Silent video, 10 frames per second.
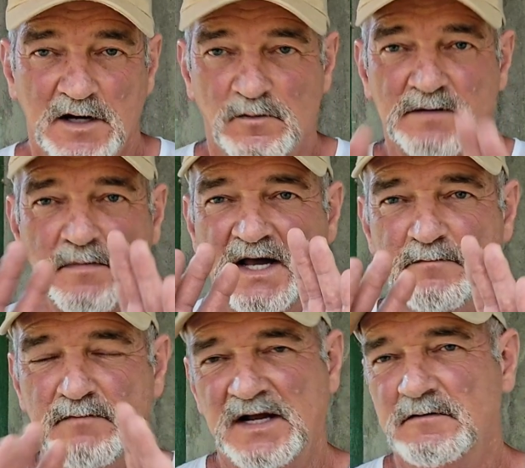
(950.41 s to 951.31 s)
When
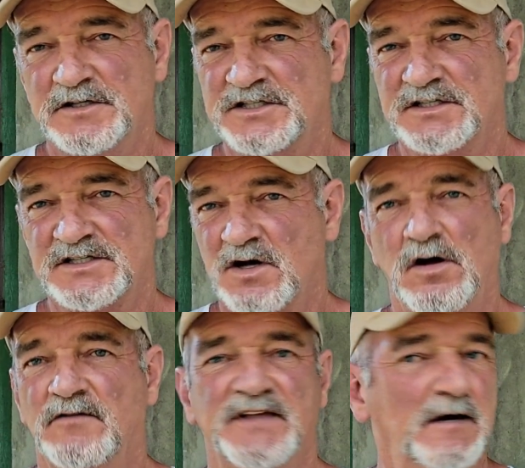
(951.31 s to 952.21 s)
my marriage
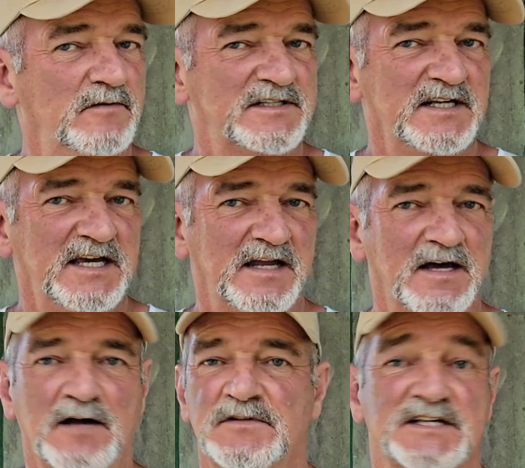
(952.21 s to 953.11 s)
dissolved, that was
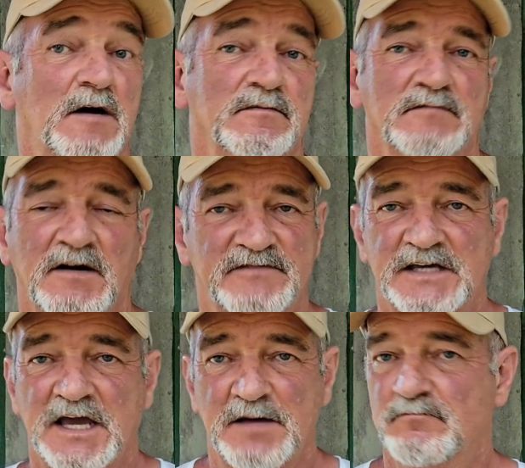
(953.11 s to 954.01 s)
it. I was out of the
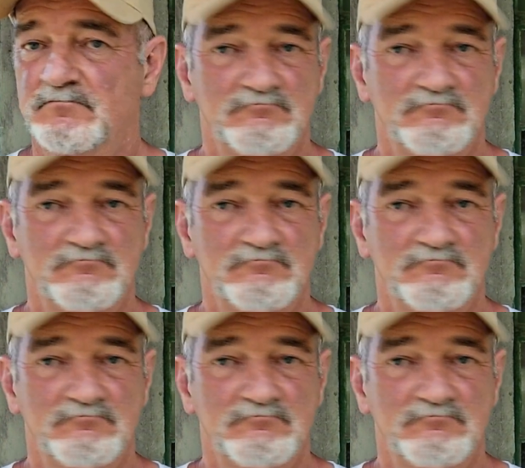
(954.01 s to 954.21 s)
game.